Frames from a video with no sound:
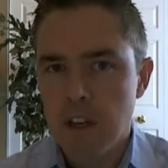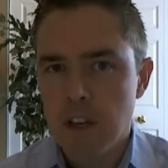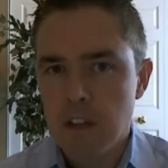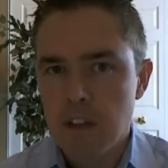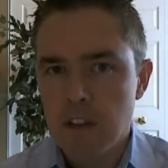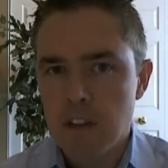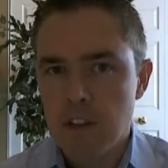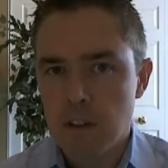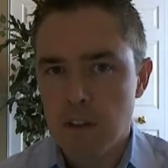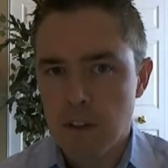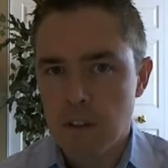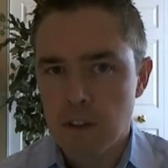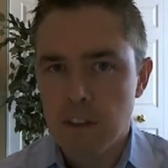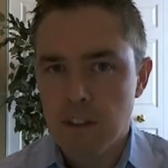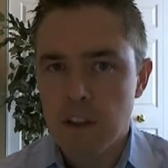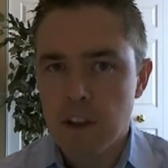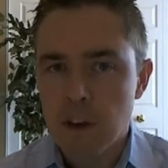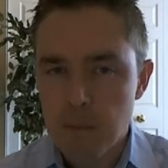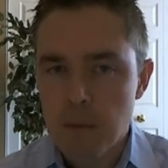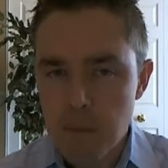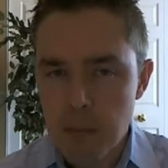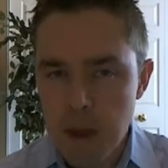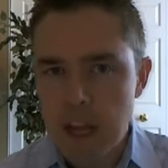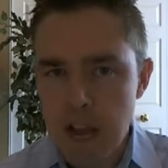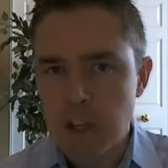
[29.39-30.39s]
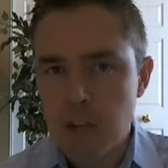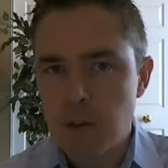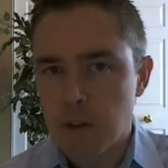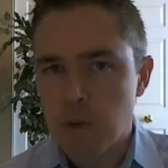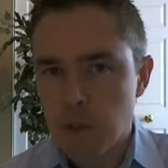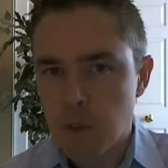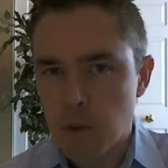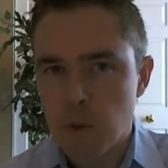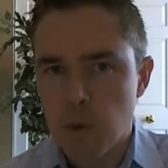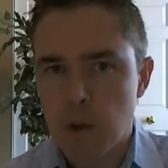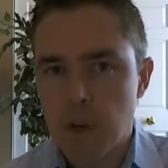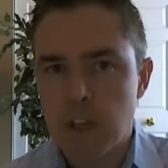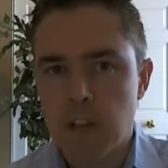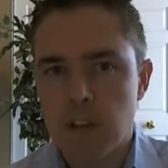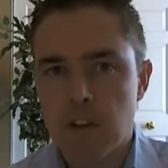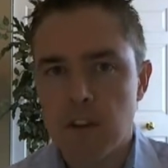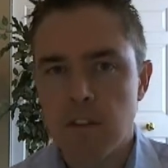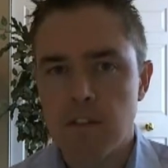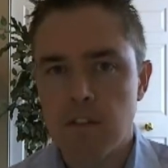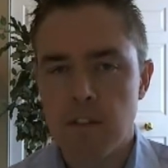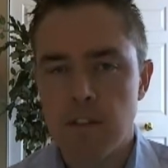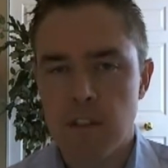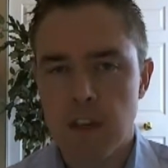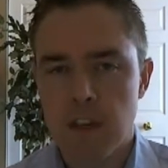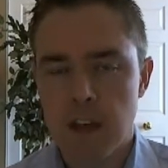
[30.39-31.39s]
so that they are matched with the right loan
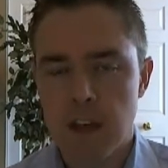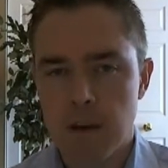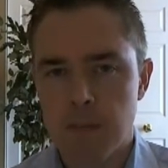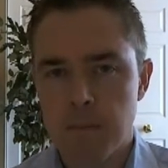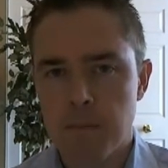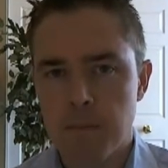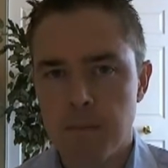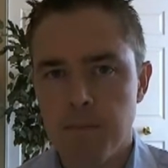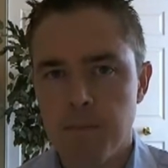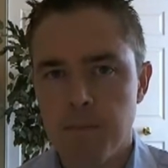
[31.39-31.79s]
for them.